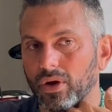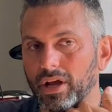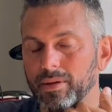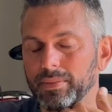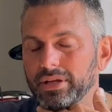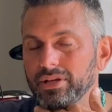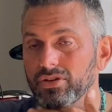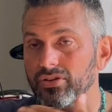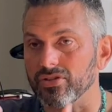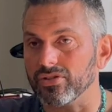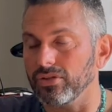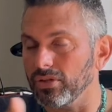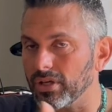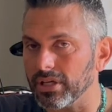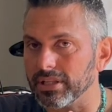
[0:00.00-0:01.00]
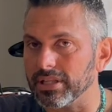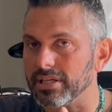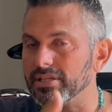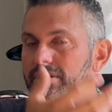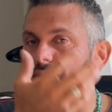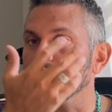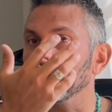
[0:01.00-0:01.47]
I mean, you just look at
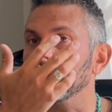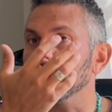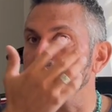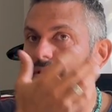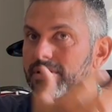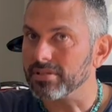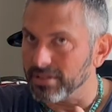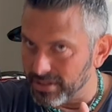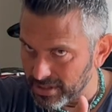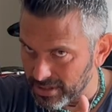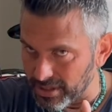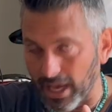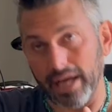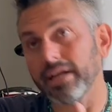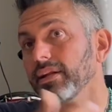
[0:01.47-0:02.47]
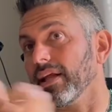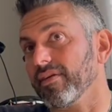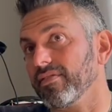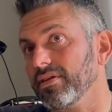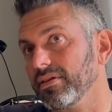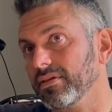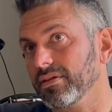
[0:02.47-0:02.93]
this. There was
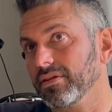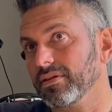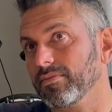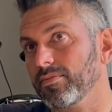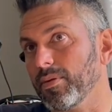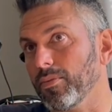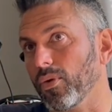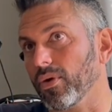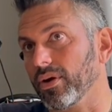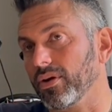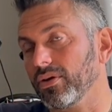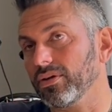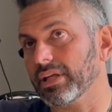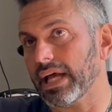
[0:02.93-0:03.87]
9/11 memorial.